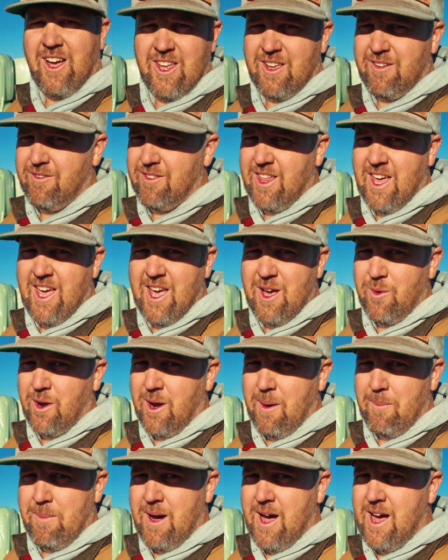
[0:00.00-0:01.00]
Even the hay, we
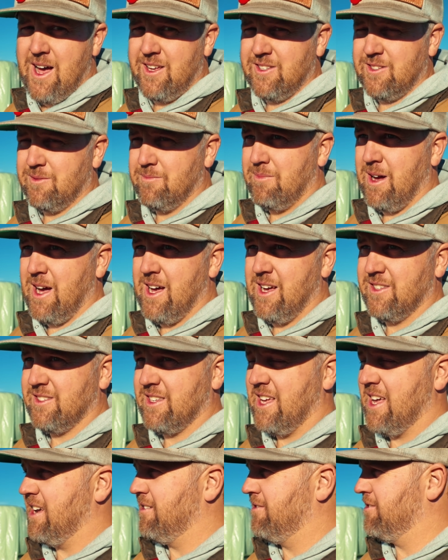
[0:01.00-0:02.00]
got piles and piles
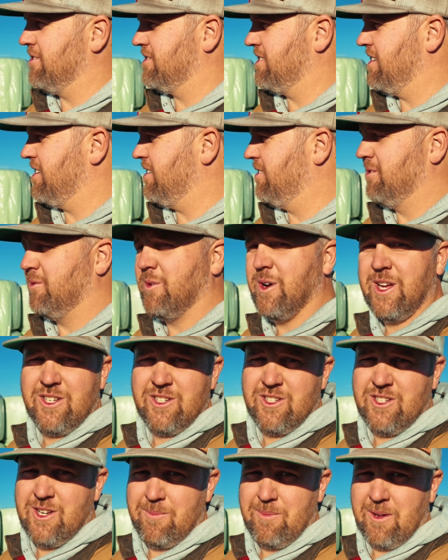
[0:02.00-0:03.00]
of hay for sale,
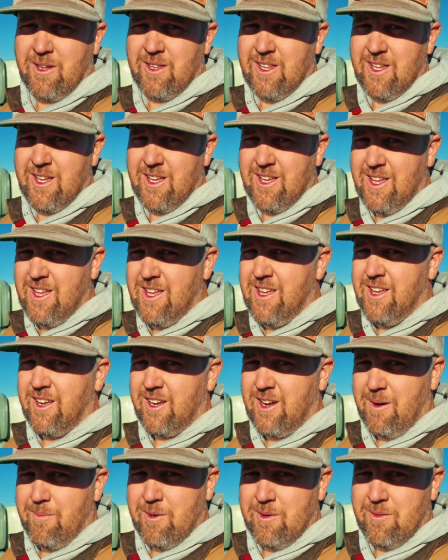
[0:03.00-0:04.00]
which typically
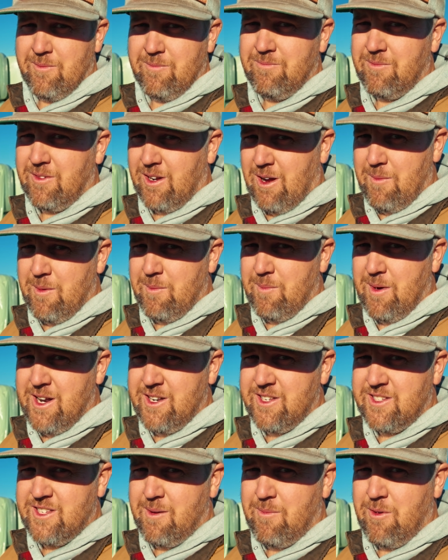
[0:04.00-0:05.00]
coming by
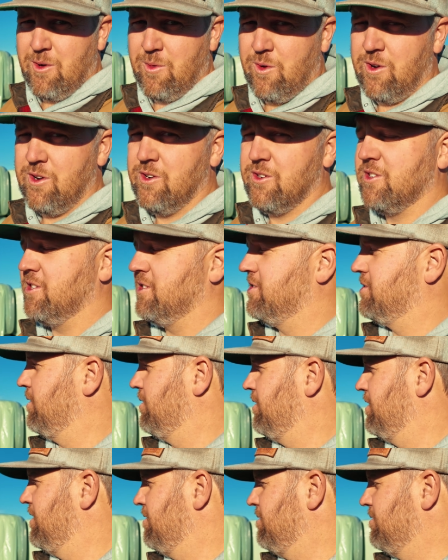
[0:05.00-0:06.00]
December, we're usually
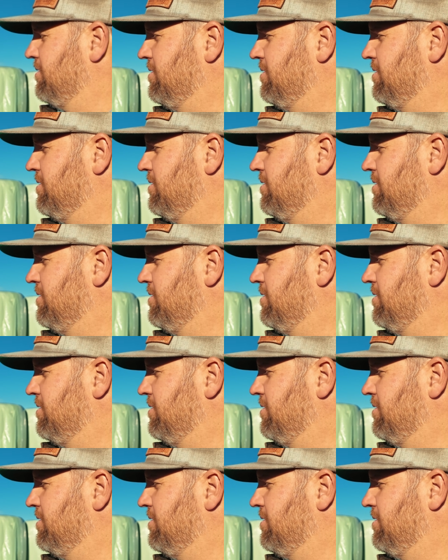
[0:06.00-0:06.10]
sold out.